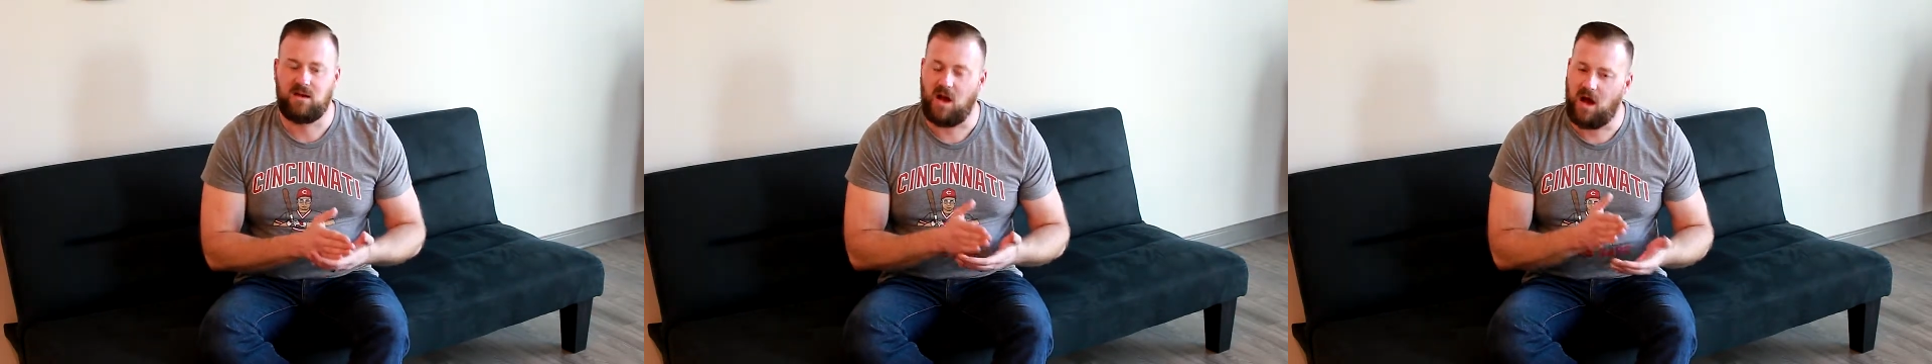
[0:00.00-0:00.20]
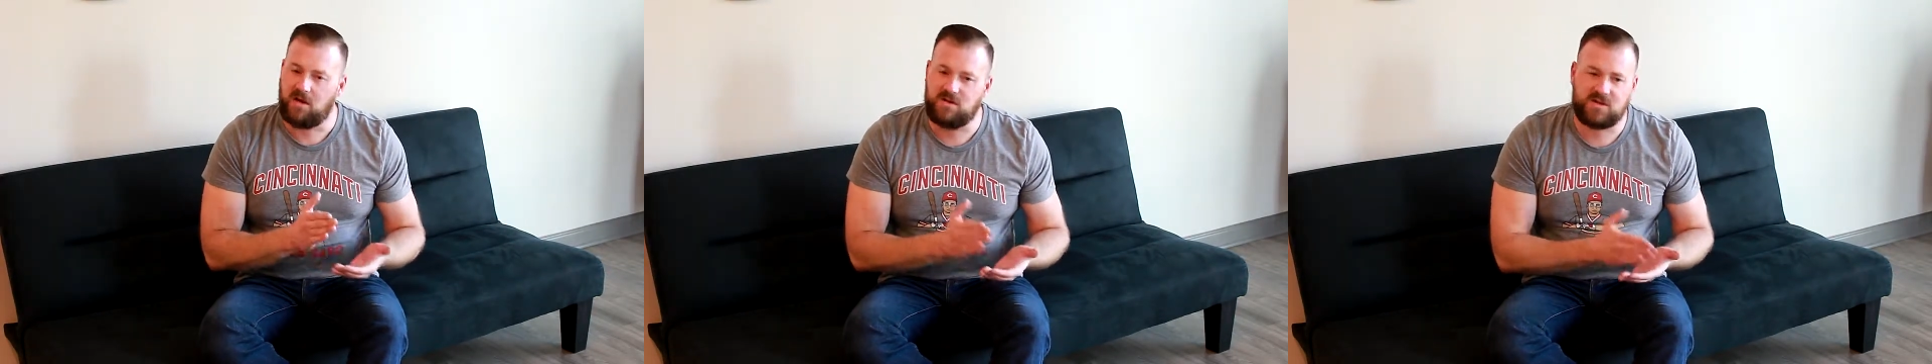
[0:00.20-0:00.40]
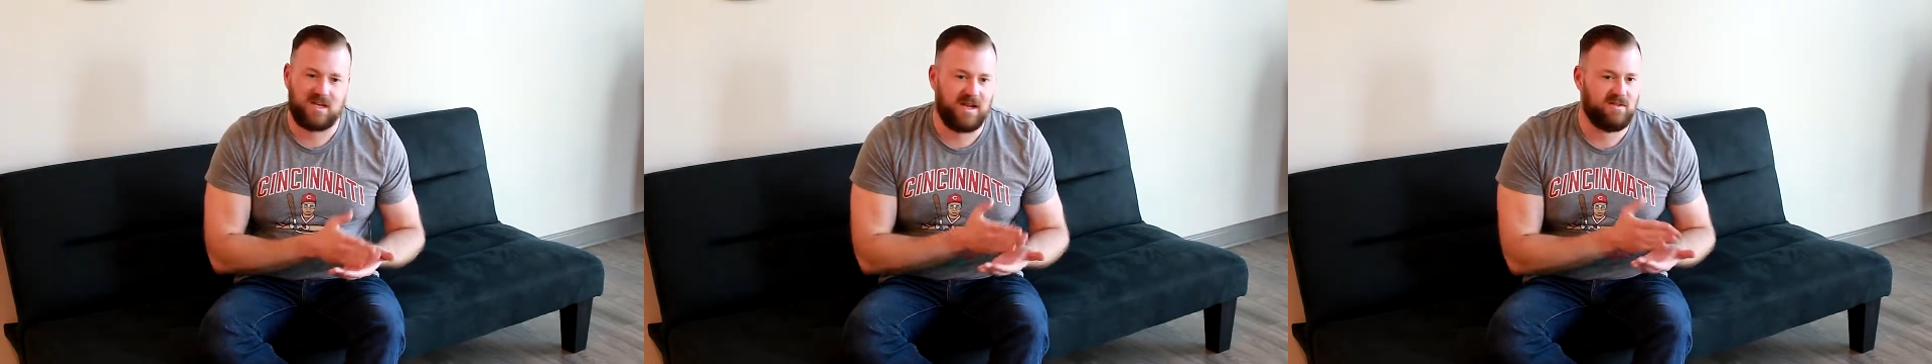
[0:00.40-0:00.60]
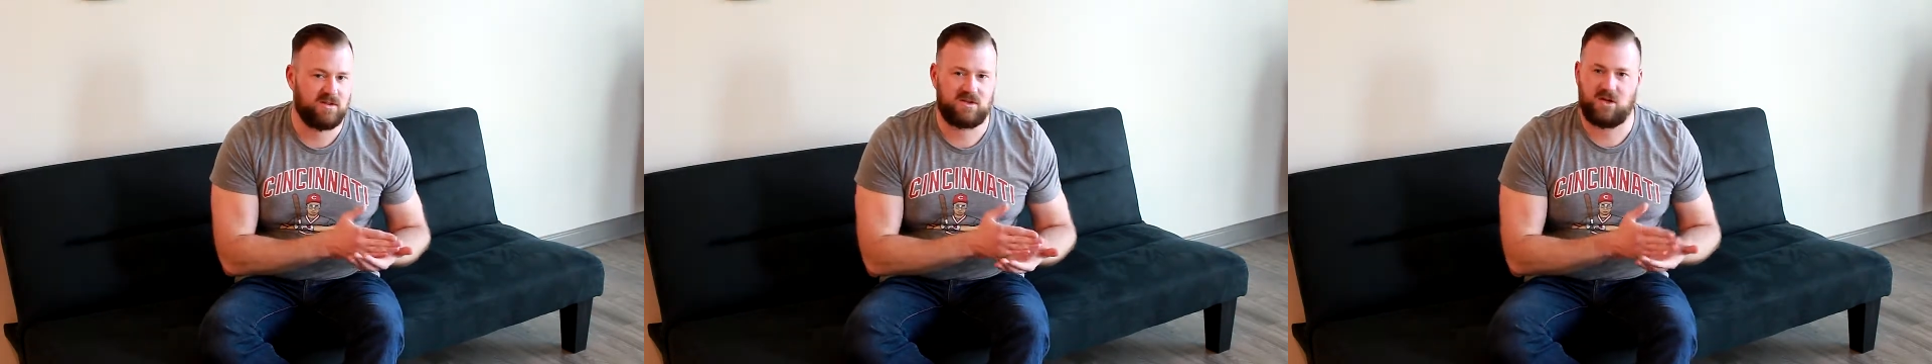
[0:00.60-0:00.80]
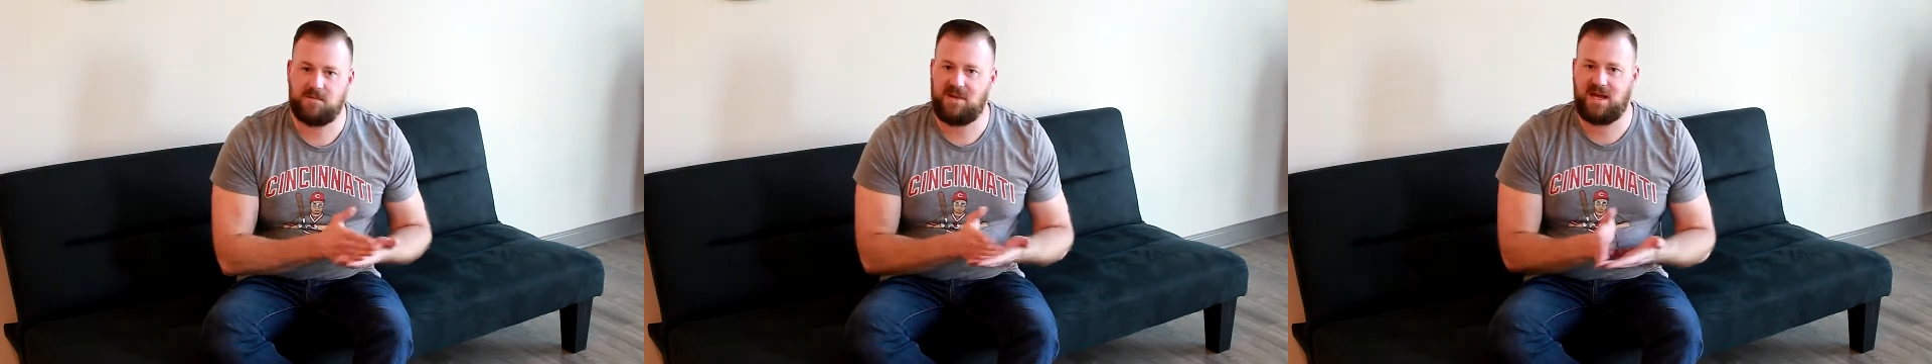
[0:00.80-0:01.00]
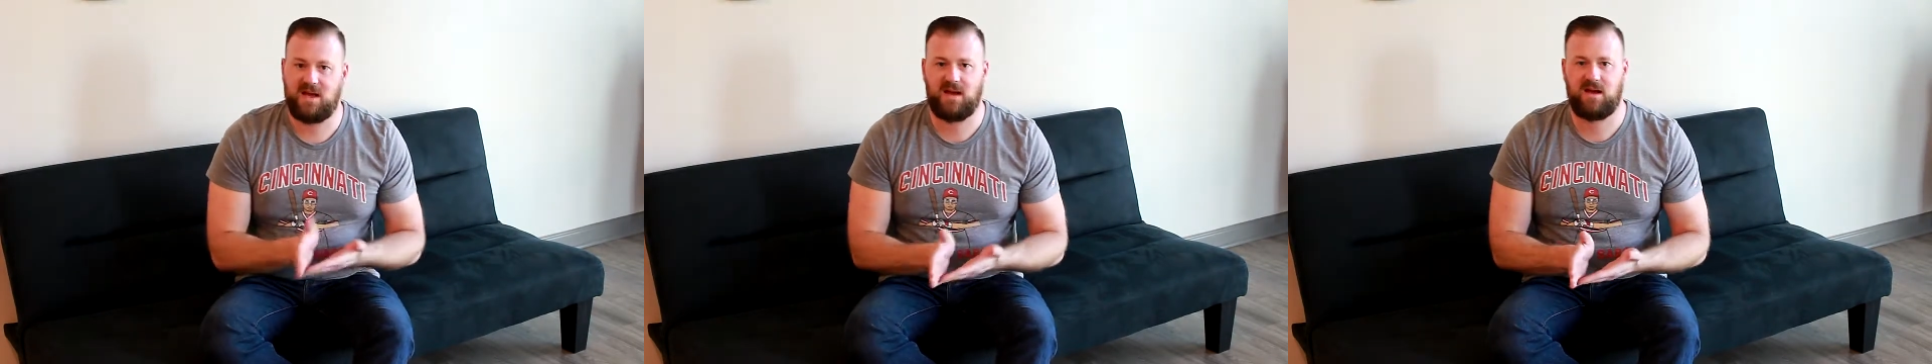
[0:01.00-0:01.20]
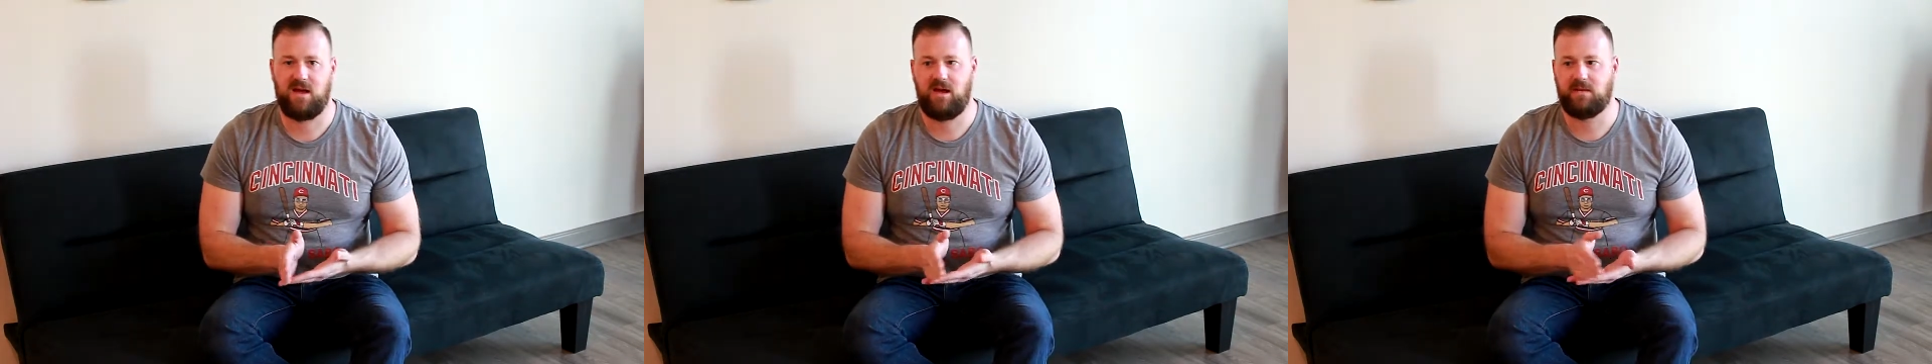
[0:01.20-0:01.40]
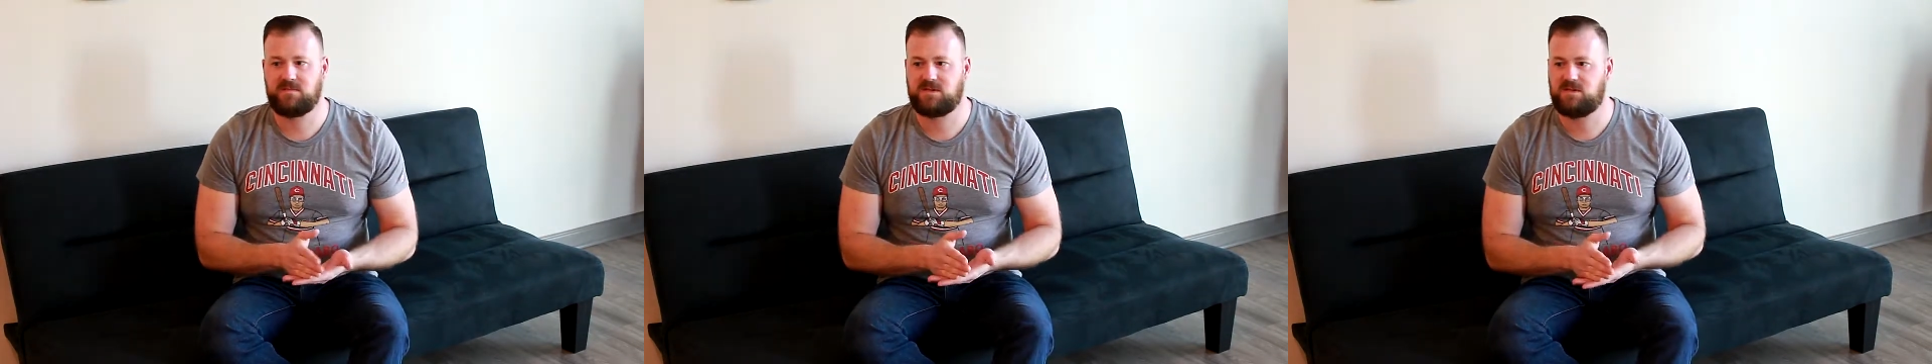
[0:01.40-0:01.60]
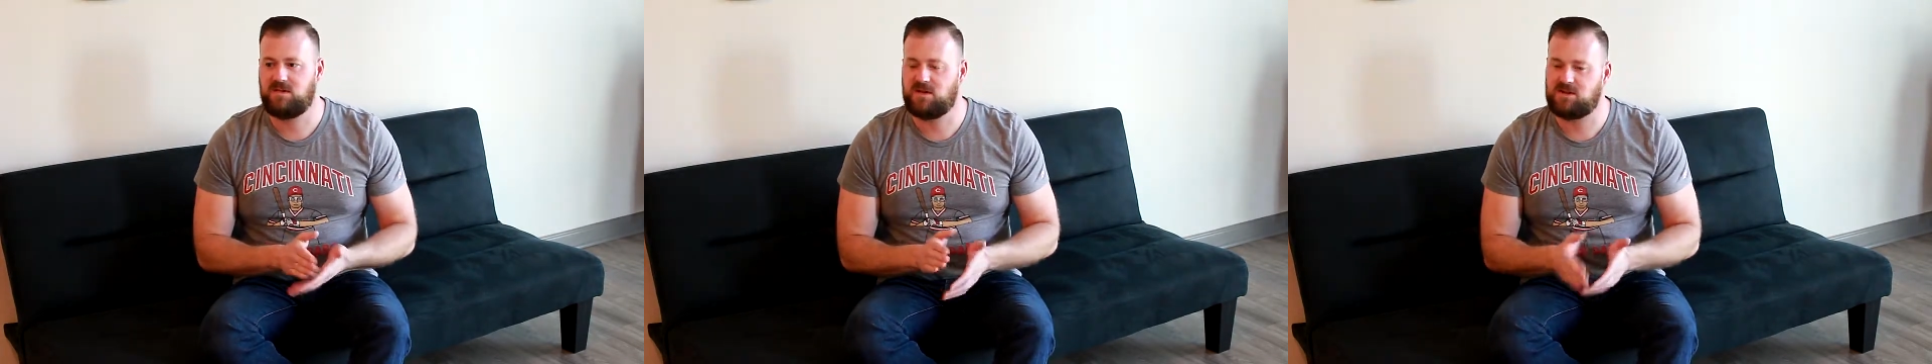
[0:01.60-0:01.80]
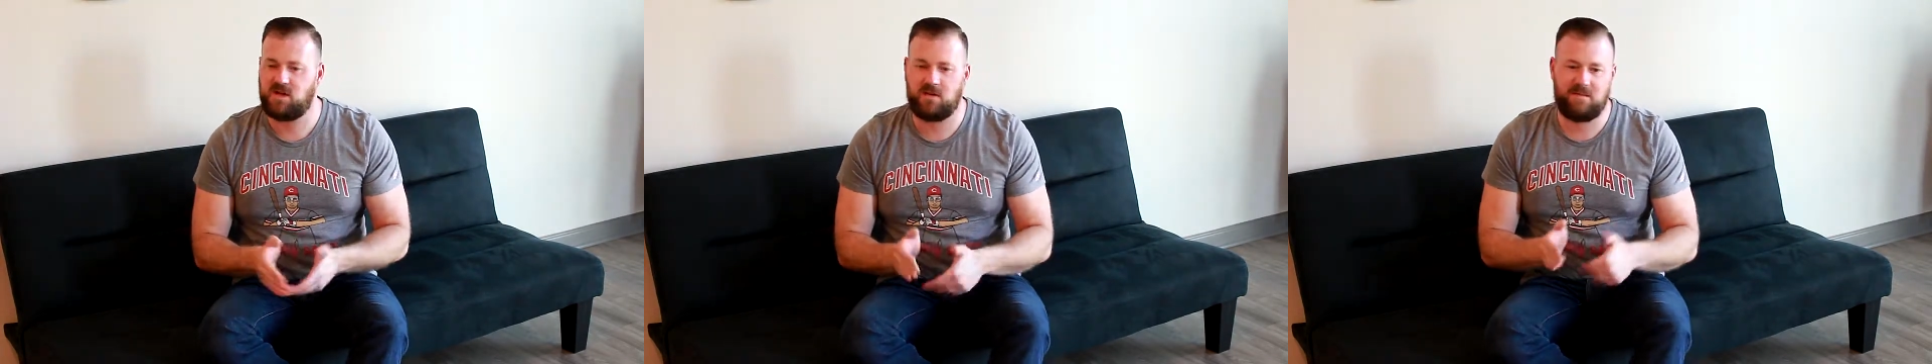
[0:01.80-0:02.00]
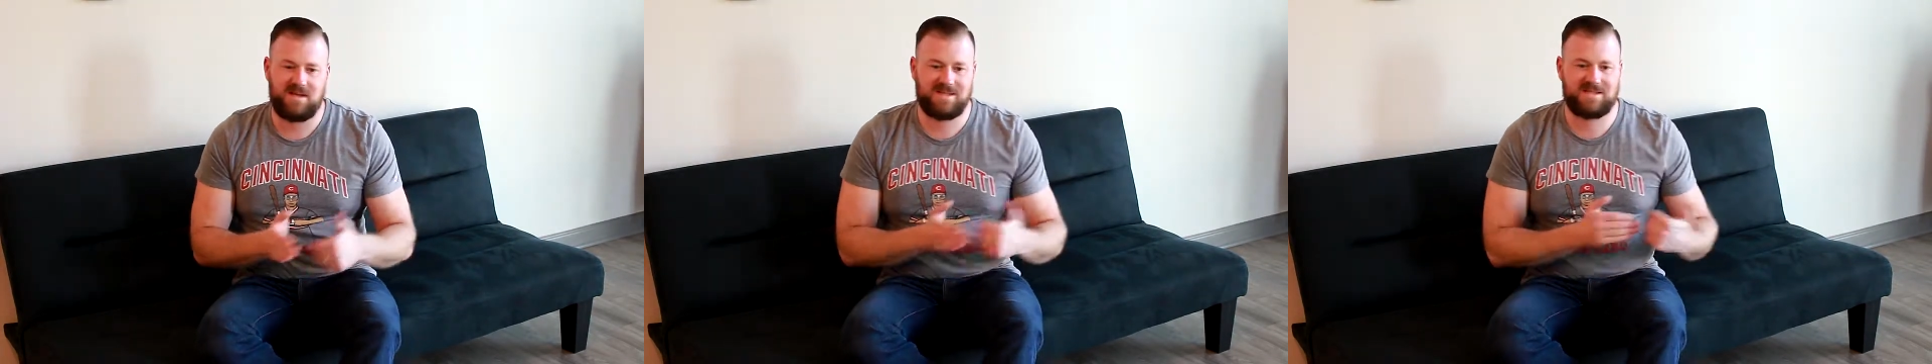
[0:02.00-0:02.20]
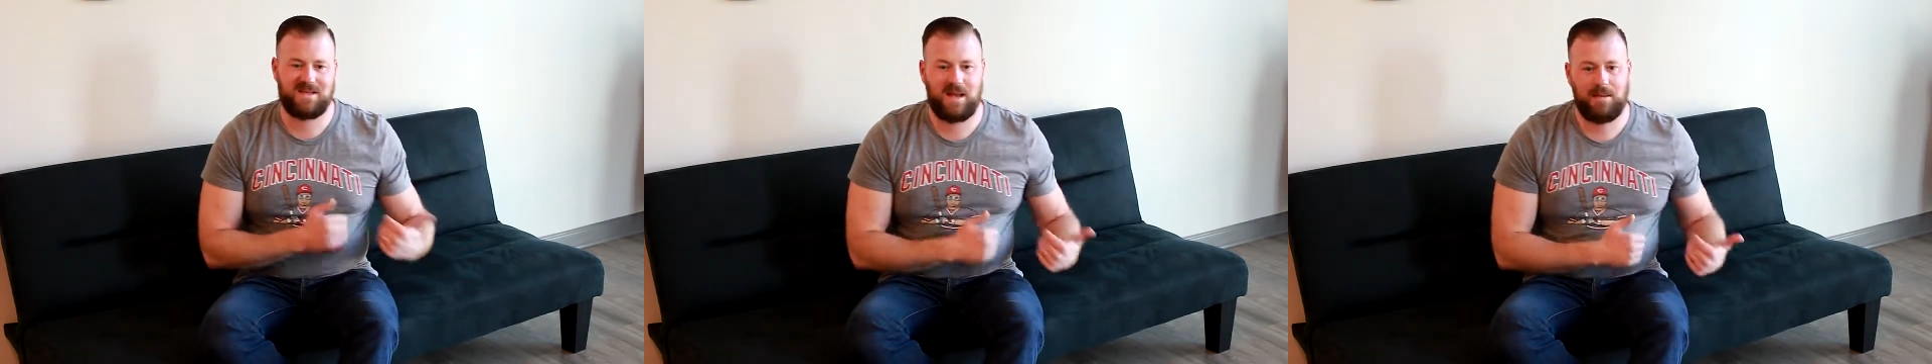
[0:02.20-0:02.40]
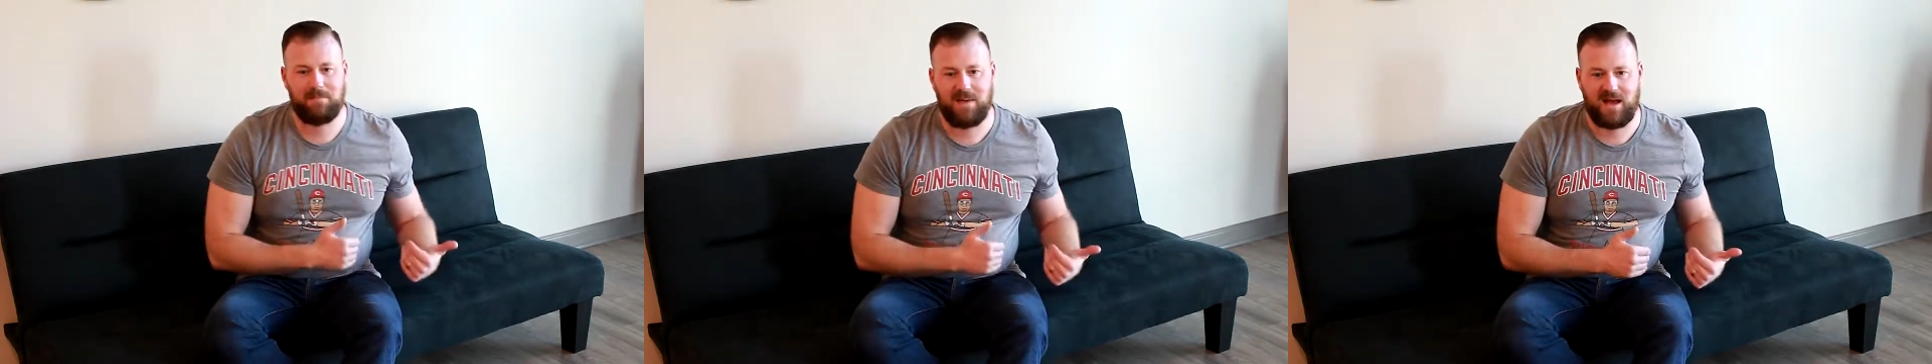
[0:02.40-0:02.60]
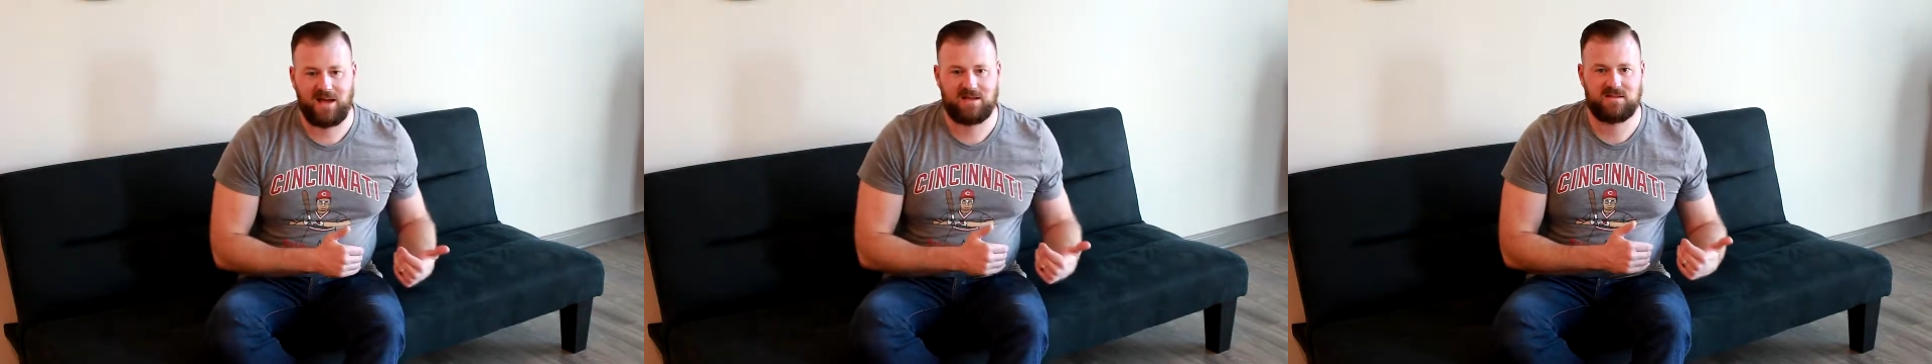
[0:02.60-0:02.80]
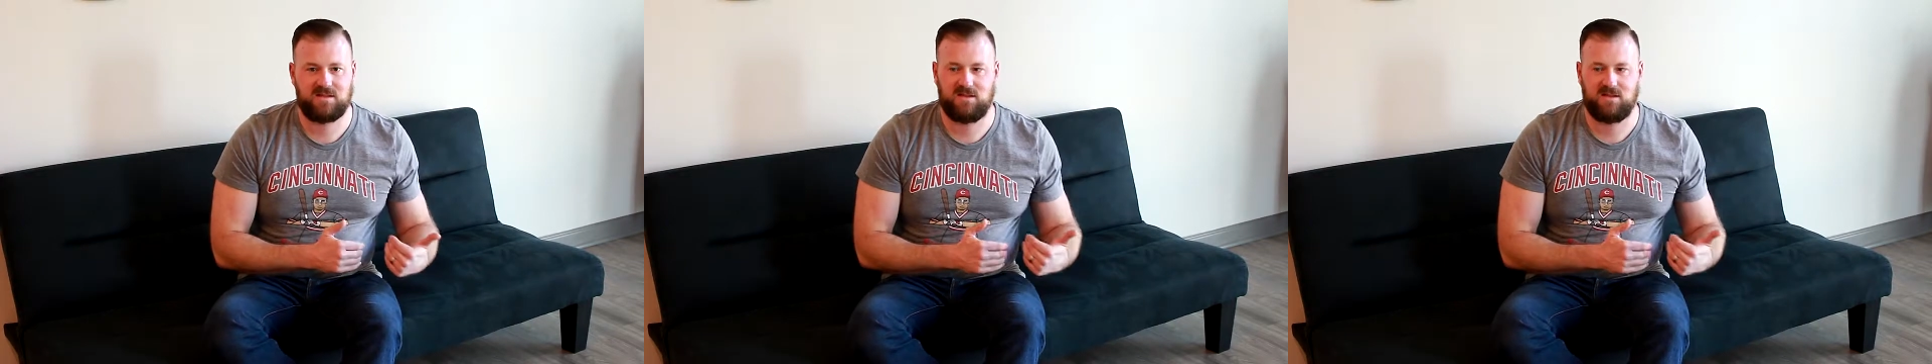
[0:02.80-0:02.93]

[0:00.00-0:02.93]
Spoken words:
Understand there's going to be hiccups. There's going to be setbacks.